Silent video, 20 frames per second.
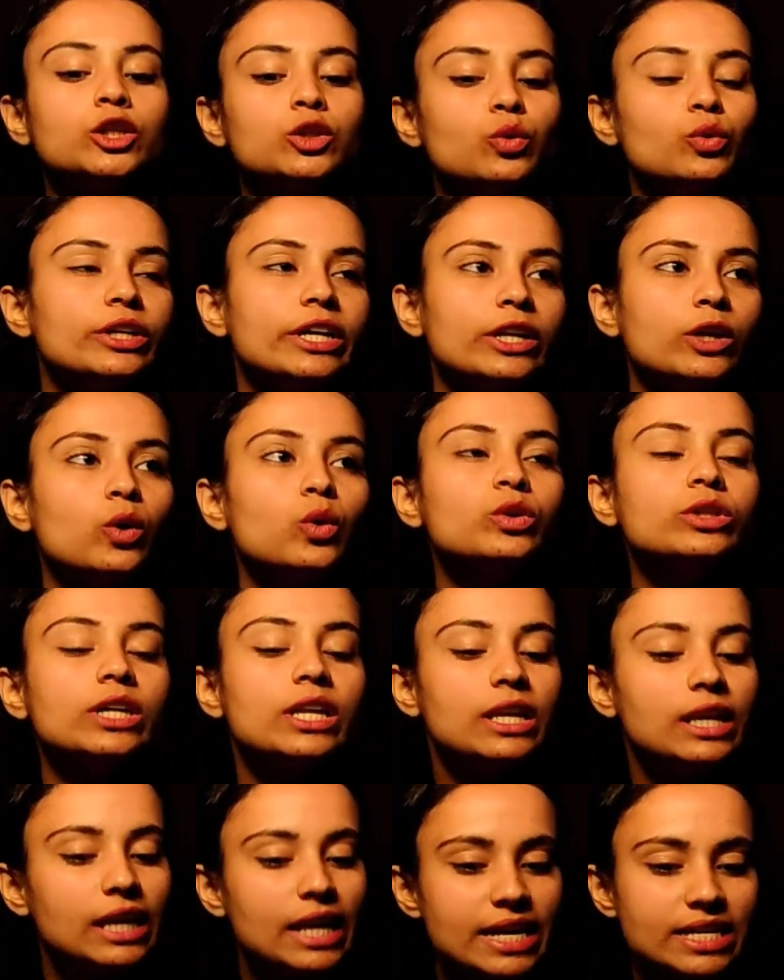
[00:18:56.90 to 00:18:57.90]
to denote
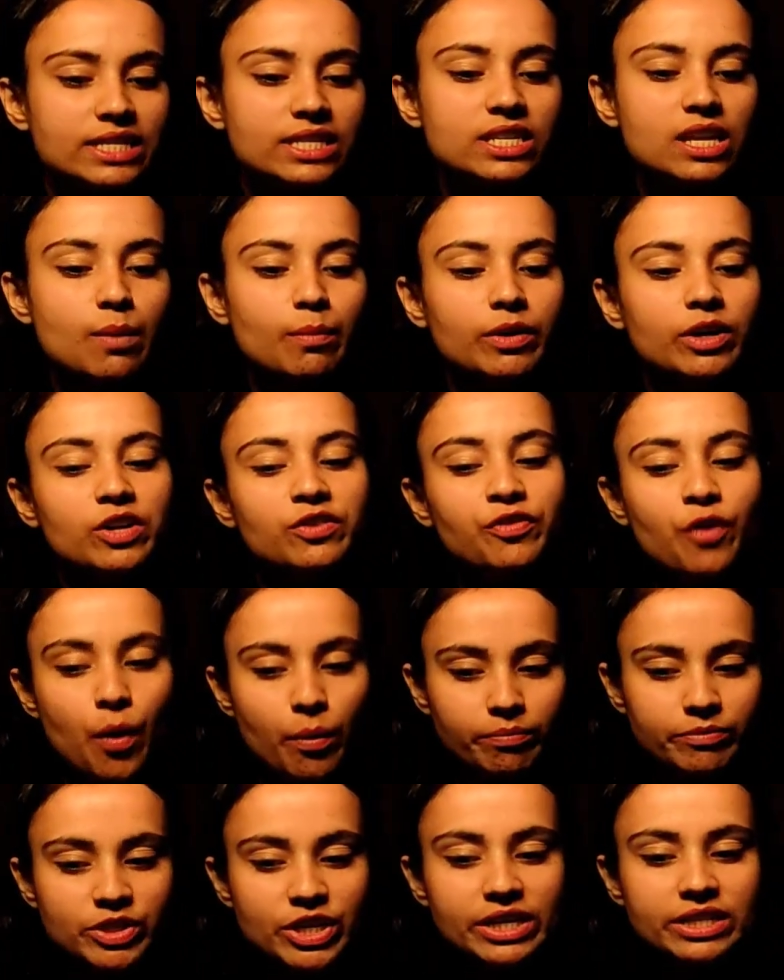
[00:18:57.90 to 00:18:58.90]
less number of
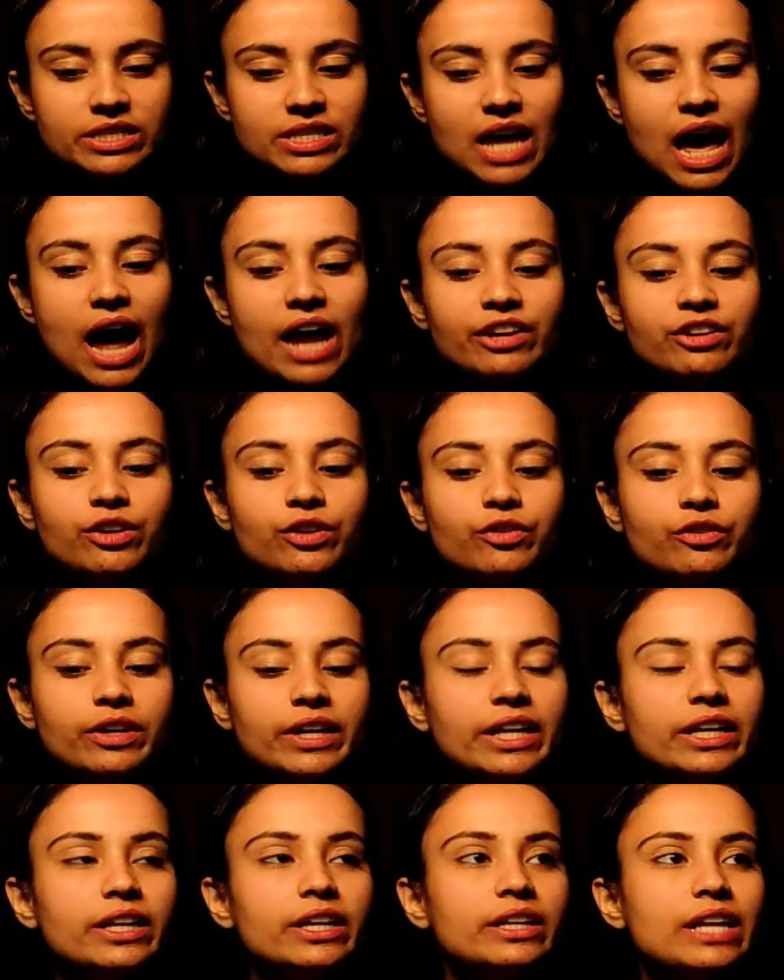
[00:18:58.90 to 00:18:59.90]
objects and
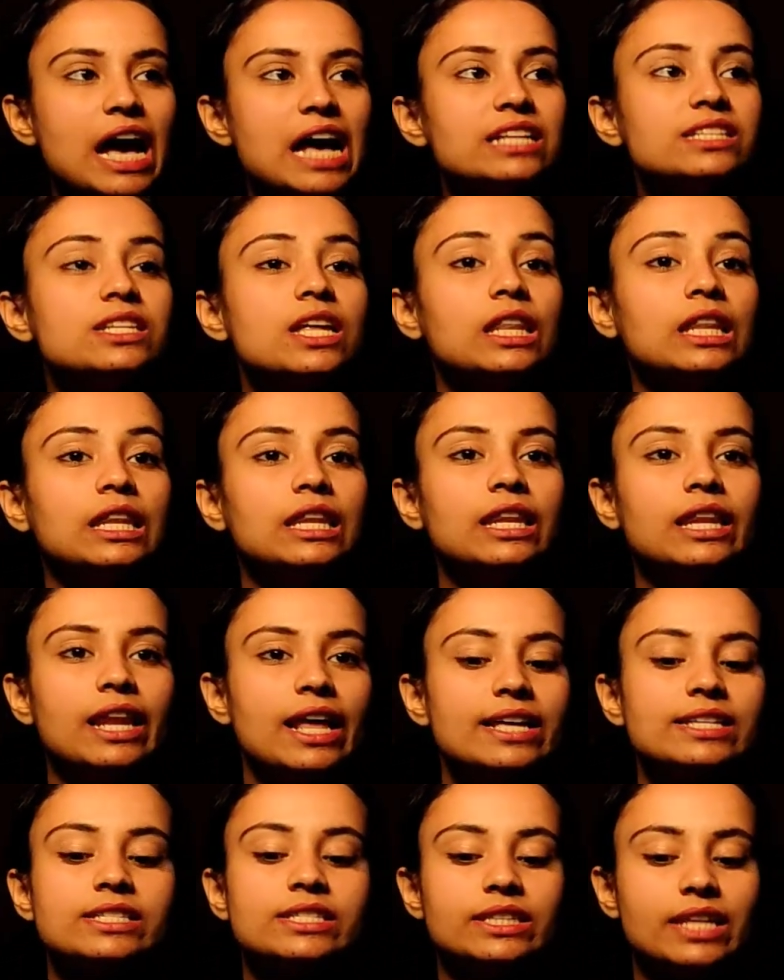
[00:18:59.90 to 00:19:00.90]
read it as
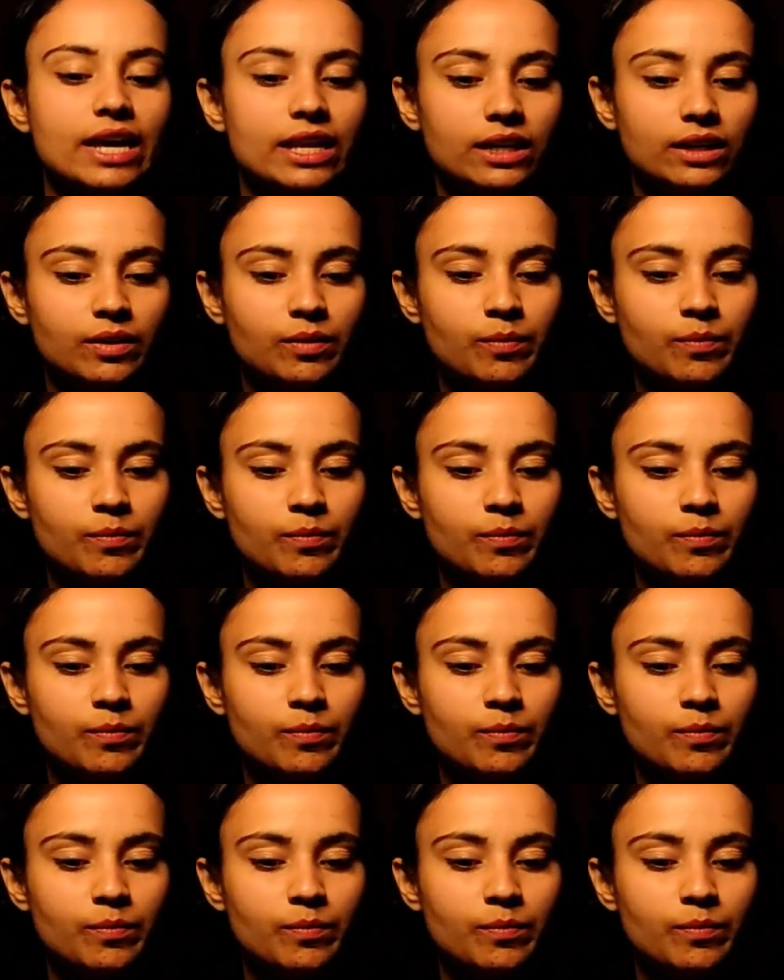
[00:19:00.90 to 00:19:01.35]
less than.